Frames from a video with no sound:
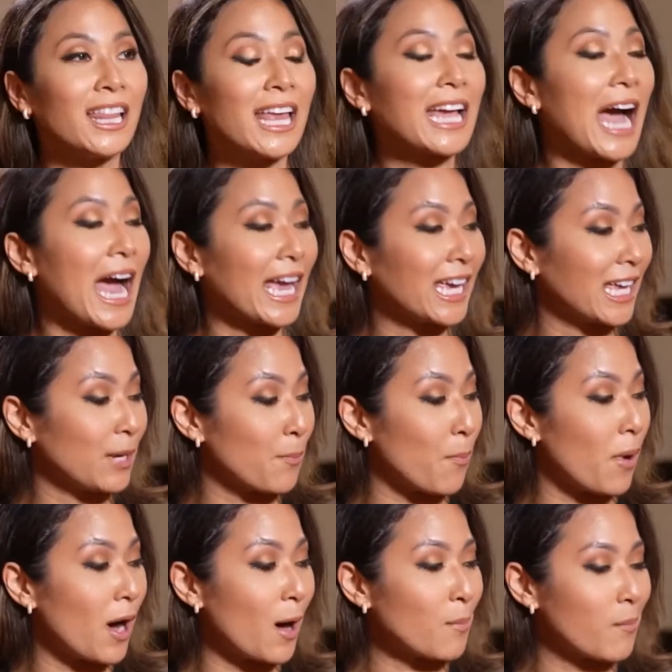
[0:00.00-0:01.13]
like, I can
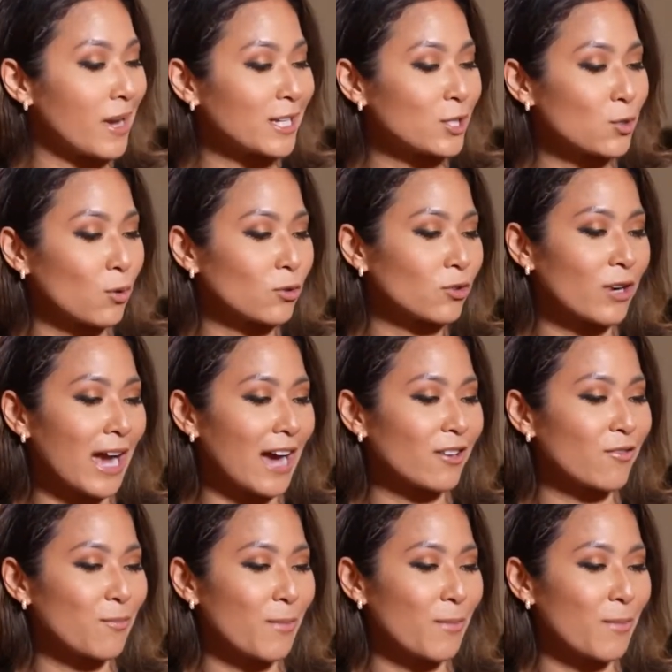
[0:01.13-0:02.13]
pop my shoulder out of